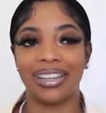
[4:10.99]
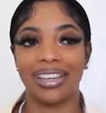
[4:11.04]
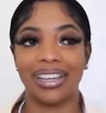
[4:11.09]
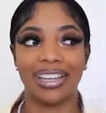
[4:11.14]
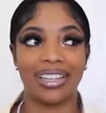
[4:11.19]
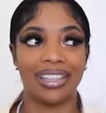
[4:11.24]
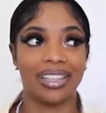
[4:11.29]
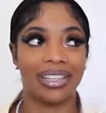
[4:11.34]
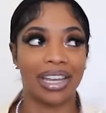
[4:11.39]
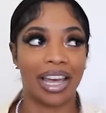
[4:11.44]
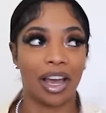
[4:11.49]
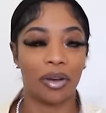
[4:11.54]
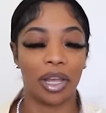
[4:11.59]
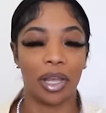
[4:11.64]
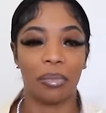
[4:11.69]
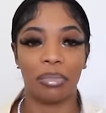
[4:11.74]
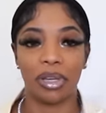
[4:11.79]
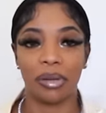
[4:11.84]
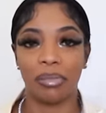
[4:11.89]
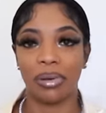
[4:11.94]
It sound
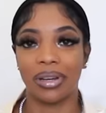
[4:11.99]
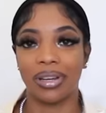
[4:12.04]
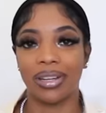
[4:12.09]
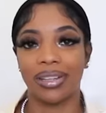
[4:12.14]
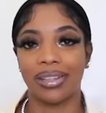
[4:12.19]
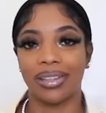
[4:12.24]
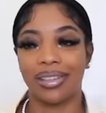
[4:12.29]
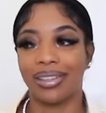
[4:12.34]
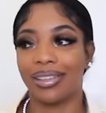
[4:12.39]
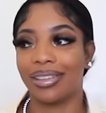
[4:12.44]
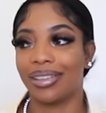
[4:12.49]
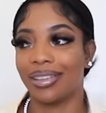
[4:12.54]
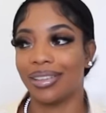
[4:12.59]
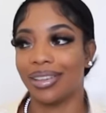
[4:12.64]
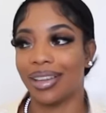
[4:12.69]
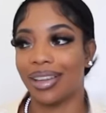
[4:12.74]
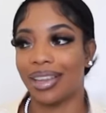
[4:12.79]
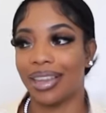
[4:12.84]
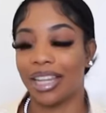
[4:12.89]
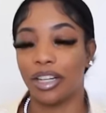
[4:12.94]
empty because
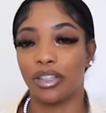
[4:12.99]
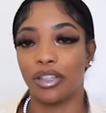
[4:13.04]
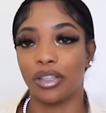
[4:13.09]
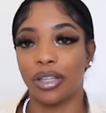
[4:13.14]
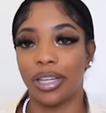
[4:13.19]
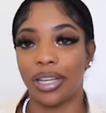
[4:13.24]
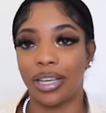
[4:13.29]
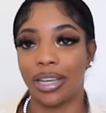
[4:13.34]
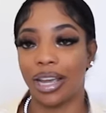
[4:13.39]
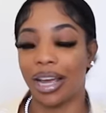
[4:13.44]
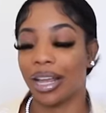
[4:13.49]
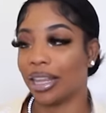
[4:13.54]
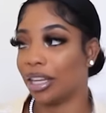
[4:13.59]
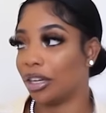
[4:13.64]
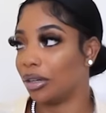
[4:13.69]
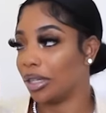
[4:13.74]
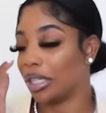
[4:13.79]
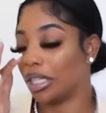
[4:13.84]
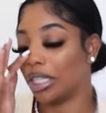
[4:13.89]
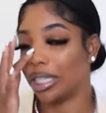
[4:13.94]
literally, I
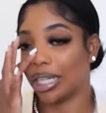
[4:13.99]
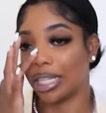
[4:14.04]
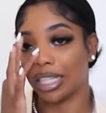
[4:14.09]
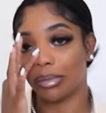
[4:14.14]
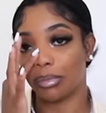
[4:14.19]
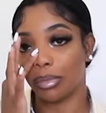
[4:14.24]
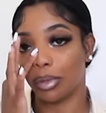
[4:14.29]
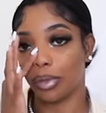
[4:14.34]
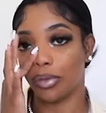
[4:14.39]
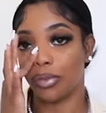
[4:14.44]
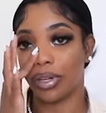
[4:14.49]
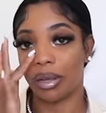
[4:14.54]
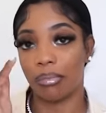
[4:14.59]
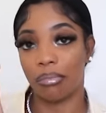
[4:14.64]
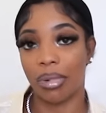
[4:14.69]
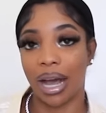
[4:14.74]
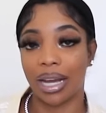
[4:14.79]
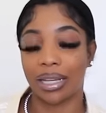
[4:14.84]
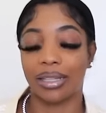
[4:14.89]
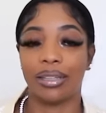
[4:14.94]
literally just moved and
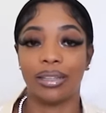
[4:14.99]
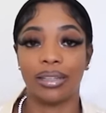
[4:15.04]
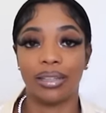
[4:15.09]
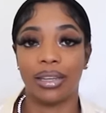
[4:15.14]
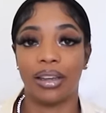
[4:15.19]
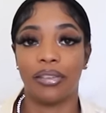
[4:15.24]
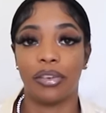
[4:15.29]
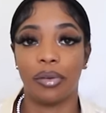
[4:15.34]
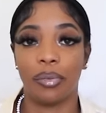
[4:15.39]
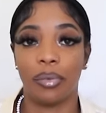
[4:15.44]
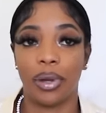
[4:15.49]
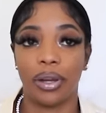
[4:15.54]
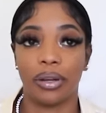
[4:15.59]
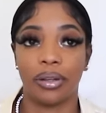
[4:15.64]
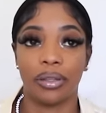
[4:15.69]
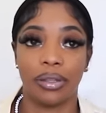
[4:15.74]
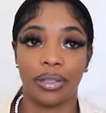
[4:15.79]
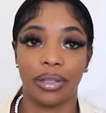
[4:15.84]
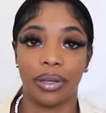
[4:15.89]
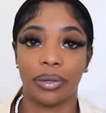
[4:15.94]
boxes
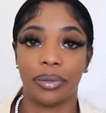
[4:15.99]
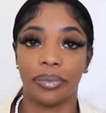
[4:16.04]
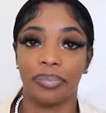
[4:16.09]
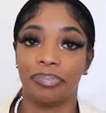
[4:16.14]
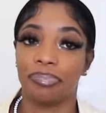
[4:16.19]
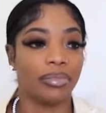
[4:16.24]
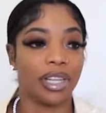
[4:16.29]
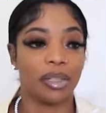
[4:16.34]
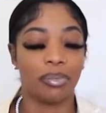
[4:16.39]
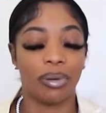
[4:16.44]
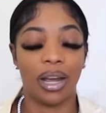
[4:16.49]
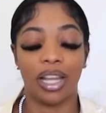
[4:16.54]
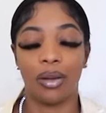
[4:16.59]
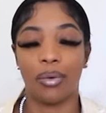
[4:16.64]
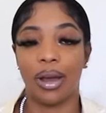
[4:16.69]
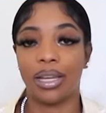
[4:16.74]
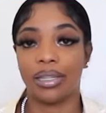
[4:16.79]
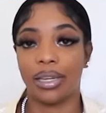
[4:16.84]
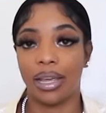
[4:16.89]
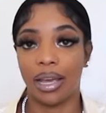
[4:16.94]
everywhere. So that's probably
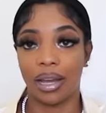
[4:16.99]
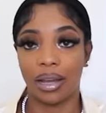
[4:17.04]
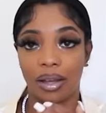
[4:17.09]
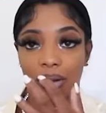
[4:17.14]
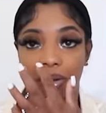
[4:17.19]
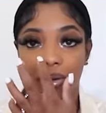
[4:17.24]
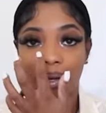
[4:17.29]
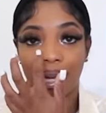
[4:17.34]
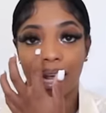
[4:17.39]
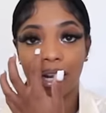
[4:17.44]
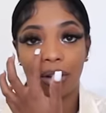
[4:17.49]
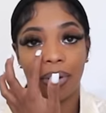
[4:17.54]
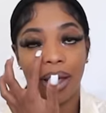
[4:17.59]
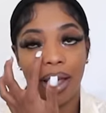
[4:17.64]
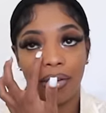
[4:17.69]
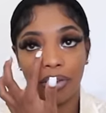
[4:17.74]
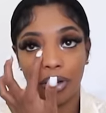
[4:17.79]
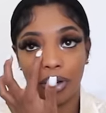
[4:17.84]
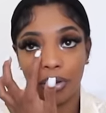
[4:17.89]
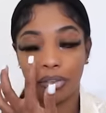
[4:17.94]
why it's an echo and I don't
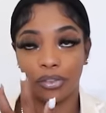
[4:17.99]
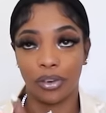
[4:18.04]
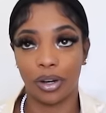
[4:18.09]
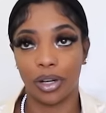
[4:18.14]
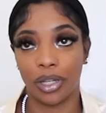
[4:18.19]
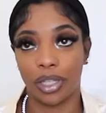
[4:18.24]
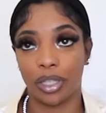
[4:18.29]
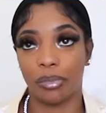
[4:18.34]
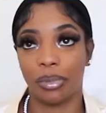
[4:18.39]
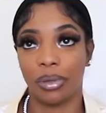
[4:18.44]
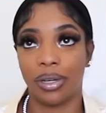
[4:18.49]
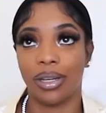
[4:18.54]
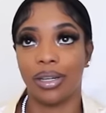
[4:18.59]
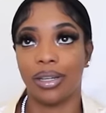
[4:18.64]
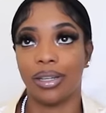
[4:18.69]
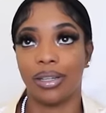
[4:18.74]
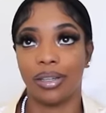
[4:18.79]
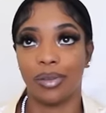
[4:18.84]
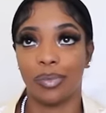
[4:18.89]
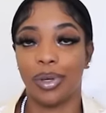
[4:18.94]
have no furniture
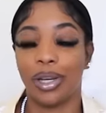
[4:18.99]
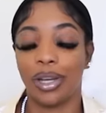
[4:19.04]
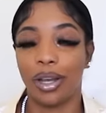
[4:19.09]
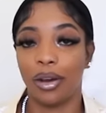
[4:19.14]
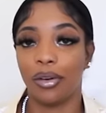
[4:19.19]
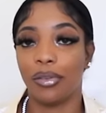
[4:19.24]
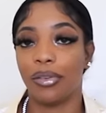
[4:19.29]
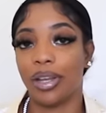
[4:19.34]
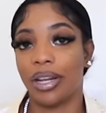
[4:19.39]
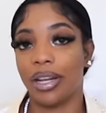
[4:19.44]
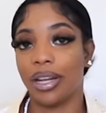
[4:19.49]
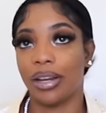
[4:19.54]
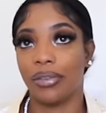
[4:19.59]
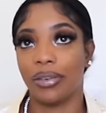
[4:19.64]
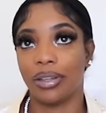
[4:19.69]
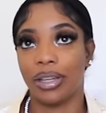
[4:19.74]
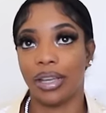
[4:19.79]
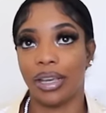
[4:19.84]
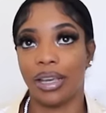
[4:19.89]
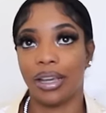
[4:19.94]
because with COVID and
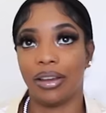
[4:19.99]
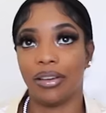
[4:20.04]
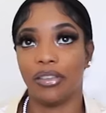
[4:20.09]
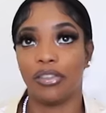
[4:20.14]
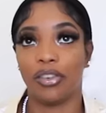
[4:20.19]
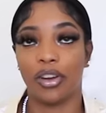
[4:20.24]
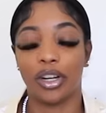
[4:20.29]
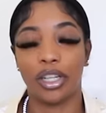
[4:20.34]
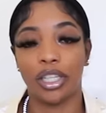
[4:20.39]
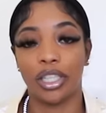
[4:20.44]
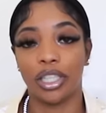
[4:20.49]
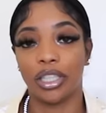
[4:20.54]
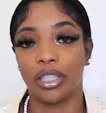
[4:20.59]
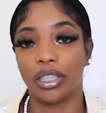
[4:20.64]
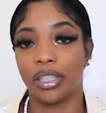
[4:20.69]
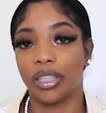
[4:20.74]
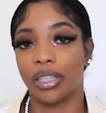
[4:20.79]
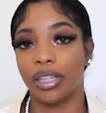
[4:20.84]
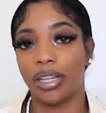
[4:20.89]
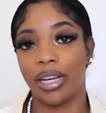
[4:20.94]
everything,
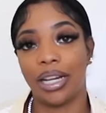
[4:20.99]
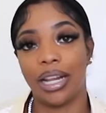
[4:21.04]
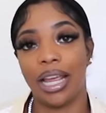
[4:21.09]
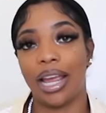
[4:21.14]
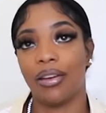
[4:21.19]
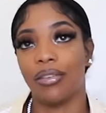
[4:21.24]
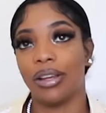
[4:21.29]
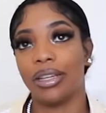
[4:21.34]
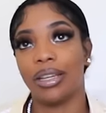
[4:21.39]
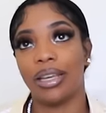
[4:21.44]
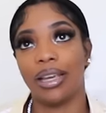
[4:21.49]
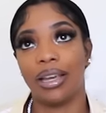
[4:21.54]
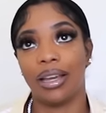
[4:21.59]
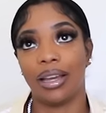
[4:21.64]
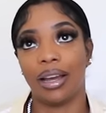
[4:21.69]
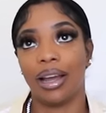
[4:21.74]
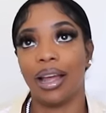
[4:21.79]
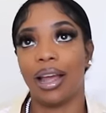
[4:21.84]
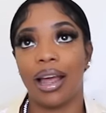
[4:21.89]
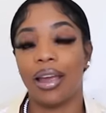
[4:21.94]
furniture and
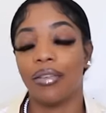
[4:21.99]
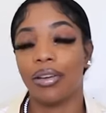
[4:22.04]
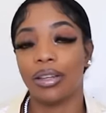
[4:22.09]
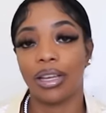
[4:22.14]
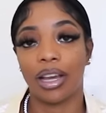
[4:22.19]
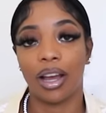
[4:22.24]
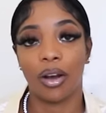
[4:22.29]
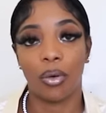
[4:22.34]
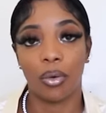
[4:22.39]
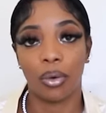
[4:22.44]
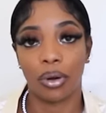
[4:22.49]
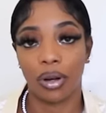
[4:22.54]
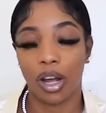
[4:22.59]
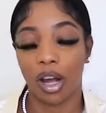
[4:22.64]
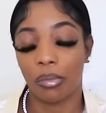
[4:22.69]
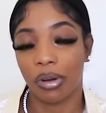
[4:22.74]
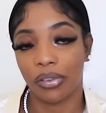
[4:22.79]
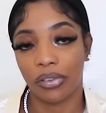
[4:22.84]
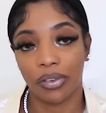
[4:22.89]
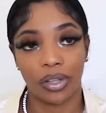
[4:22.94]
everything, everything I order,
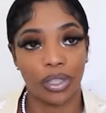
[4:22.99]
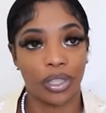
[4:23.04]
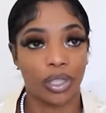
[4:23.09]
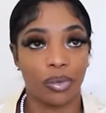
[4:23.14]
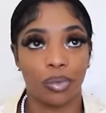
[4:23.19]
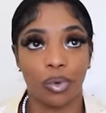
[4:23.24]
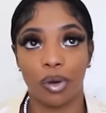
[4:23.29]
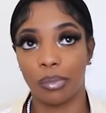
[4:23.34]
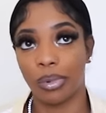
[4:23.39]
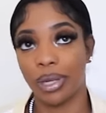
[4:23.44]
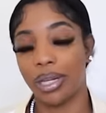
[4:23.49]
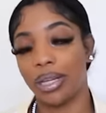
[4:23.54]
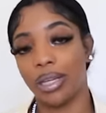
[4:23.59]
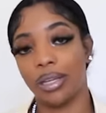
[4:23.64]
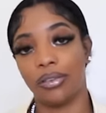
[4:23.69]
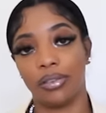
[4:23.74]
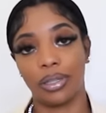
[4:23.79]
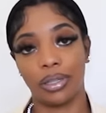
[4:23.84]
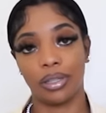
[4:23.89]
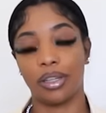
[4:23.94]
all my furniture won't be
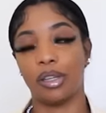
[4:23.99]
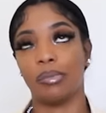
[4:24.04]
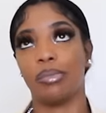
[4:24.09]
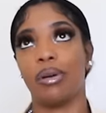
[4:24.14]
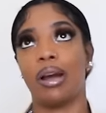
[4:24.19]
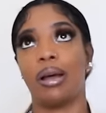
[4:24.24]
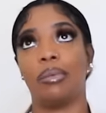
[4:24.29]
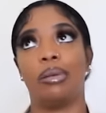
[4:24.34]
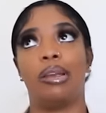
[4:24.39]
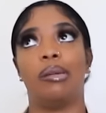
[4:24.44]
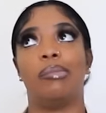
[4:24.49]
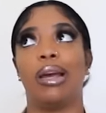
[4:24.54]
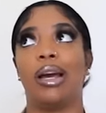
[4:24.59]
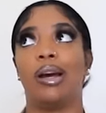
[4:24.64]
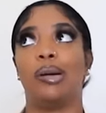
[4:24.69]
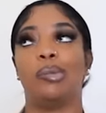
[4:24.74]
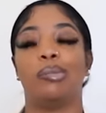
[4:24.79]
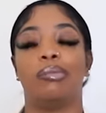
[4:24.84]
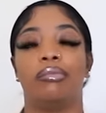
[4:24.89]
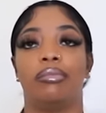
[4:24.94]
delivered till probably
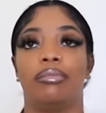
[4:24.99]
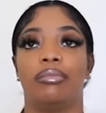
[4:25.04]
about